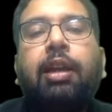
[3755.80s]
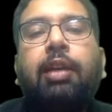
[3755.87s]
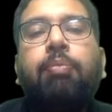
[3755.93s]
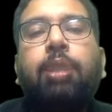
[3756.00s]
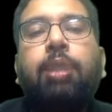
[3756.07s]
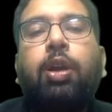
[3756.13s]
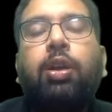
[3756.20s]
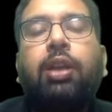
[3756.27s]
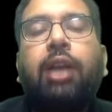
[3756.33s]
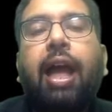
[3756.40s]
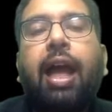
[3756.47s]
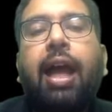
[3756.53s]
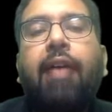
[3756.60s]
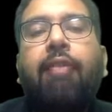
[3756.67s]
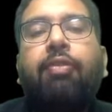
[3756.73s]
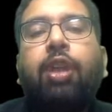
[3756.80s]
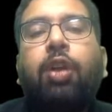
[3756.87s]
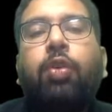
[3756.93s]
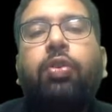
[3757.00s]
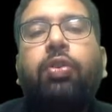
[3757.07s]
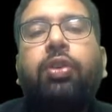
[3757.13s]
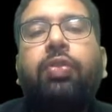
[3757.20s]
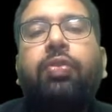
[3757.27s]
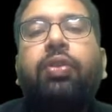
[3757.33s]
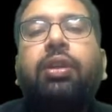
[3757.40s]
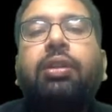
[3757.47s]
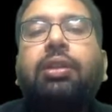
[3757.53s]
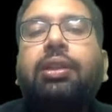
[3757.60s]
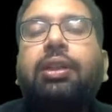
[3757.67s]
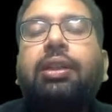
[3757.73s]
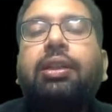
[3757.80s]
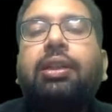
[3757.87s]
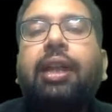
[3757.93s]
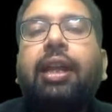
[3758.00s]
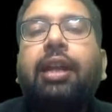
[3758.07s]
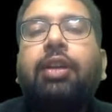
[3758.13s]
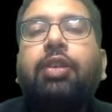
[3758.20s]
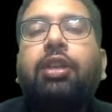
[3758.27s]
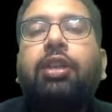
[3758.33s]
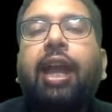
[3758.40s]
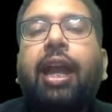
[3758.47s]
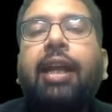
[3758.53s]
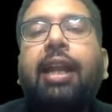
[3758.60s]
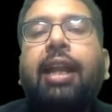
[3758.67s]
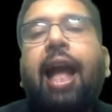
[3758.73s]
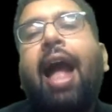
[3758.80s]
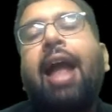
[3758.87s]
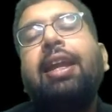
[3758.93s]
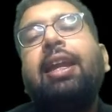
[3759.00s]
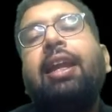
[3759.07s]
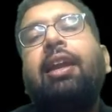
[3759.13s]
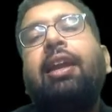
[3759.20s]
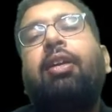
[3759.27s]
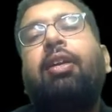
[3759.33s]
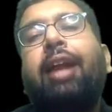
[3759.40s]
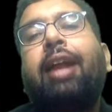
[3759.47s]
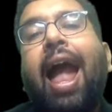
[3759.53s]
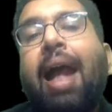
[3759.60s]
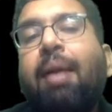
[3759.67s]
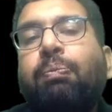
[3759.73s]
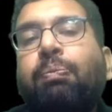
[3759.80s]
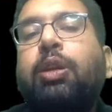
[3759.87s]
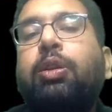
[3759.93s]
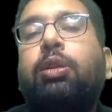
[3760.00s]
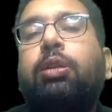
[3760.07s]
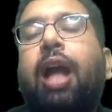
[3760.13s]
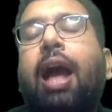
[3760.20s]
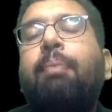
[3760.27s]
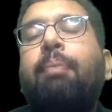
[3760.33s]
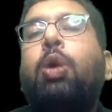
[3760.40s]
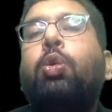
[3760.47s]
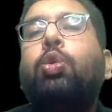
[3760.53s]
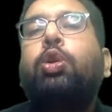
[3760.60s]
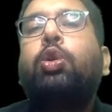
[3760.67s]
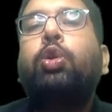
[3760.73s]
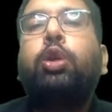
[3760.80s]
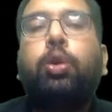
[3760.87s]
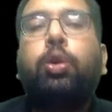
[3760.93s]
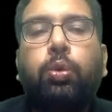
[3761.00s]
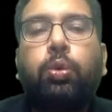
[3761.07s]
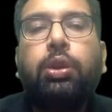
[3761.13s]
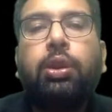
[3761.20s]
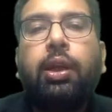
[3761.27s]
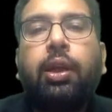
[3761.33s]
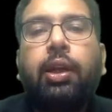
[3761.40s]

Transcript: Because I have now reversed this direction and am about to use,